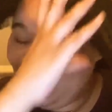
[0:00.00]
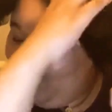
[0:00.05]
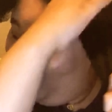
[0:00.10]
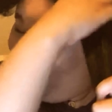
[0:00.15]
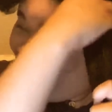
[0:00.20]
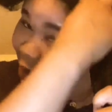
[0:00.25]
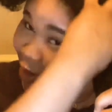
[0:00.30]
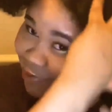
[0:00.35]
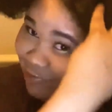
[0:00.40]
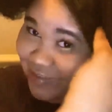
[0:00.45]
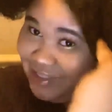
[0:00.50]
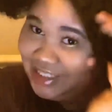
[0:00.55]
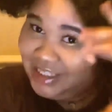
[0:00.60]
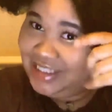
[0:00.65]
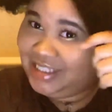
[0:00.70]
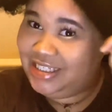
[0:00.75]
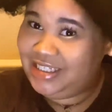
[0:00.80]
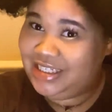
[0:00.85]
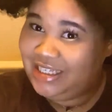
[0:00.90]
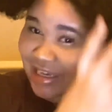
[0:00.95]

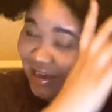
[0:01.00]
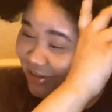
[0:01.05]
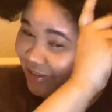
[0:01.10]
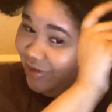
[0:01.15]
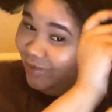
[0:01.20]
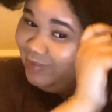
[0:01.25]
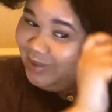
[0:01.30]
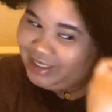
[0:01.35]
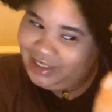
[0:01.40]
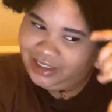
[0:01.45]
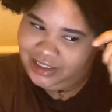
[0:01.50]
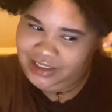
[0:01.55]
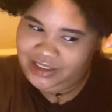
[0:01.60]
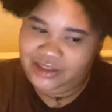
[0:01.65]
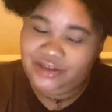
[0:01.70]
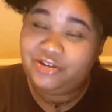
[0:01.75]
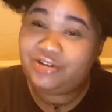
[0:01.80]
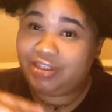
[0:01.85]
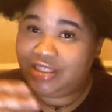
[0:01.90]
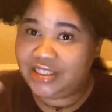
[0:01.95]
marvelously together because
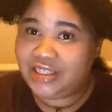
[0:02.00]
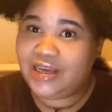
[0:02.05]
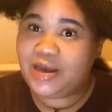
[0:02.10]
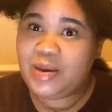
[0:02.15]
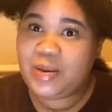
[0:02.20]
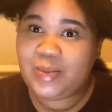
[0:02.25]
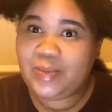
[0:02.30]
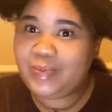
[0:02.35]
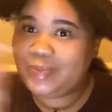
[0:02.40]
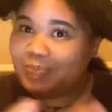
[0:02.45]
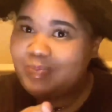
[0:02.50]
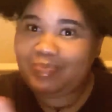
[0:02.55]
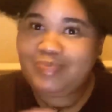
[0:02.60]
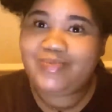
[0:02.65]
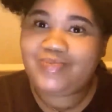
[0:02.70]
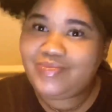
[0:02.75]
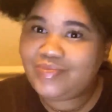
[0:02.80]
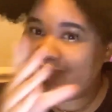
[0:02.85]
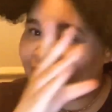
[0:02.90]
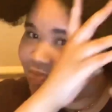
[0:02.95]
they're the same,
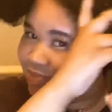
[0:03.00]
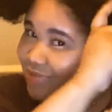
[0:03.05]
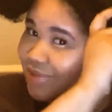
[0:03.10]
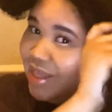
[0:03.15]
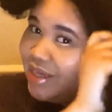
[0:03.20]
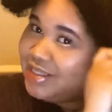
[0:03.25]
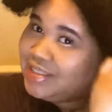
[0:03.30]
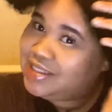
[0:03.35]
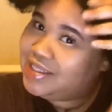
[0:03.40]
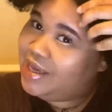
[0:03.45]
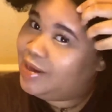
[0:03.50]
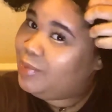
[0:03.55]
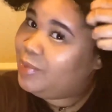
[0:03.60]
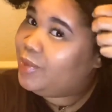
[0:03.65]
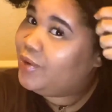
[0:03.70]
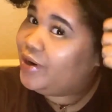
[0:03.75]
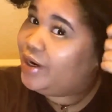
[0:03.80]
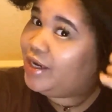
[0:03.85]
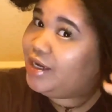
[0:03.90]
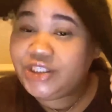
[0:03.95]
like same
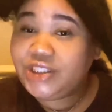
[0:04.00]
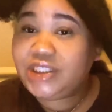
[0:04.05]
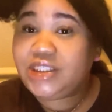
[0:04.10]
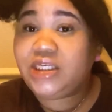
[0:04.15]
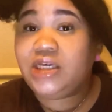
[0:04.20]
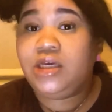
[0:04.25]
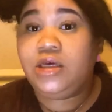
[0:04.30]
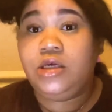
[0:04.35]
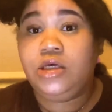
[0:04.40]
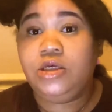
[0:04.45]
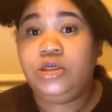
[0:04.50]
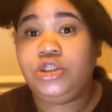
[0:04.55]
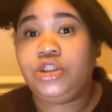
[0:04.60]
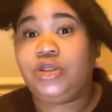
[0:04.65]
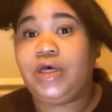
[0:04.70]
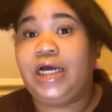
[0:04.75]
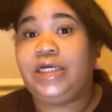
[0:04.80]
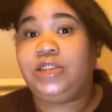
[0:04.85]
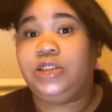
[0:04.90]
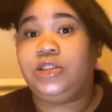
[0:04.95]
brands. So
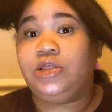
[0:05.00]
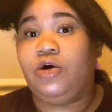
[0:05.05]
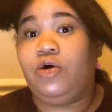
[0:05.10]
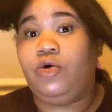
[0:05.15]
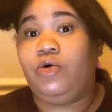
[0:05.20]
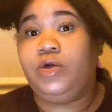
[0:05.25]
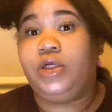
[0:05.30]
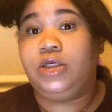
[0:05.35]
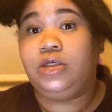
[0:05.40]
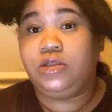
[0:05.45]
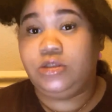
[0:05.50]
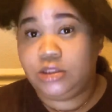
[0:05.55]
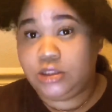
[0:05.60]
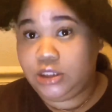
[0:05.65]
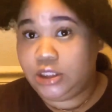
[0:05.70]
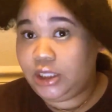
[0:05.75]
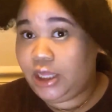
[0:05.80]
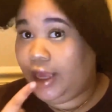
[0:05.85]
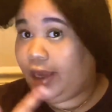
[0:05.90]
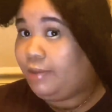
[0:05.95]
I just hold it to
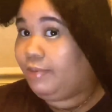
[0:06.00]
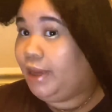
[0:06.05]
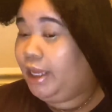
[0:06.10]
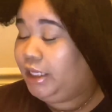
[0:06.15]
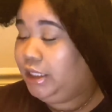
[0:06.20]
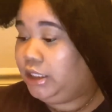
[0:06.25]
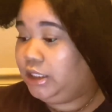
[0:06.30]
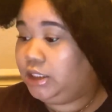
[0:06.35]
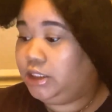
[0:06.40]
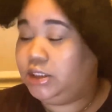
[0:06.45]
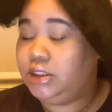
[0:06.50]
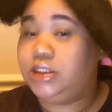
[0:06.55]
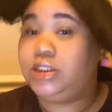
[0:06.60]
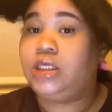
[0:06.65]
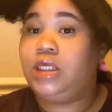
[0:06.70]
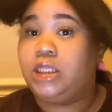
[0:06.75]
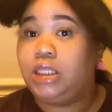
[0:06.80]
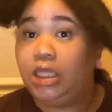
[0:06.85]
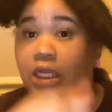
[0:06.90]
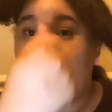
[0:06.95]
like my ends
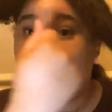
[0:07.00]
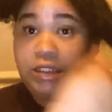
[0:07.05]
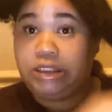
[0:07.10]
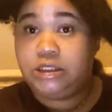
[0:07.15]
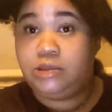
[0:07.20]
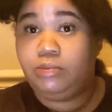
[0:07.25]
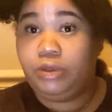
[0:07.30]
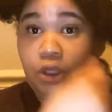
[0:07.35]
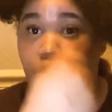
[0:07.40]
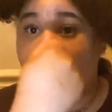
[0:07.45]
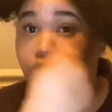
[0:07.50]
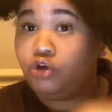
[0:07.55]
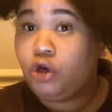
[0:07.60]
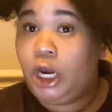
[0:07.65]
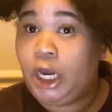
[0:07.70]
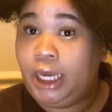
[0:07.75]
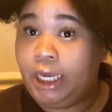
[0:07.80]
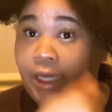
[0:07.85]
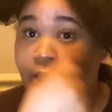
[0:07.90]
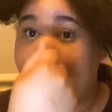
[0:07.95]
and then I just blow dry
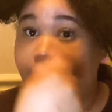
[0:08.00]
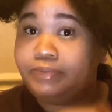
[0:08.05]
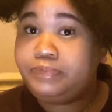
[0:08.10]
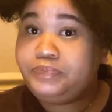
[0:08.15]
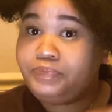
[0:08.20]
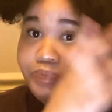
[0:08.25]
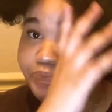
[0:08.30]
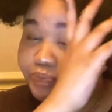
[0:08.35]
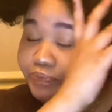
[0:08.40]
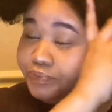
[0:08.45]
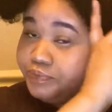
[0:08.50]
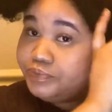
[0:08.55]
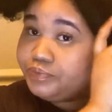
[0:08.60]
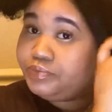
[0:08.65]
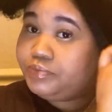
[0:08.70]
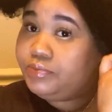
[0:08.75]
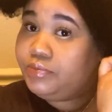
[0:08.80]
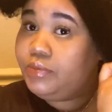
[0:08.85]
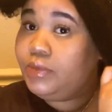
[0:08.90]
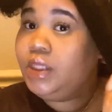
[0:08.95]
it.
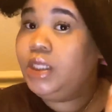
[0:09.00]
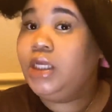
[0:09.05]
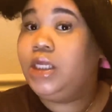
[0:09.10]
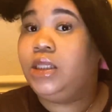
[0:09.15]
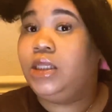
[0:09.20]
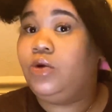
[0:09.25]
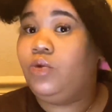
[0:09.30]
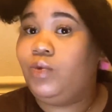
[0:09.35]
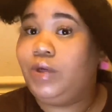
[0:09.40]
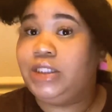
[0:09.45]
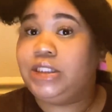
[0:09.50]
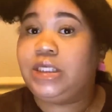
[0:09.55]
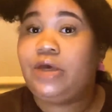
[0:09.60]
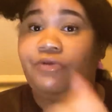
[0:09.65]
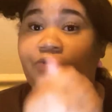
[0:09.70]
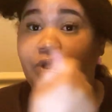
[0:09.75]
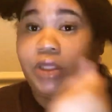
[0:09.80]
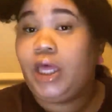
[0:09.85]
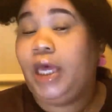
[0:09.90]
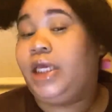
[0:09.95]
And then once I
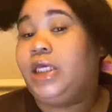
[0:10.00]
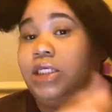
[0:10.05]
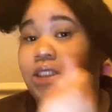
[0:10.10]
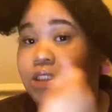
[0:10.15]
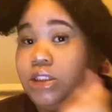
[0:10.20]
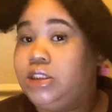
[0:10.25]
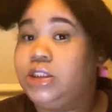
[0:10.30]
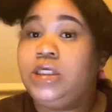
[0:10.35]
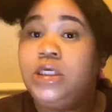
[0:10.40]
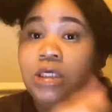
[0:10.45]
feel like it's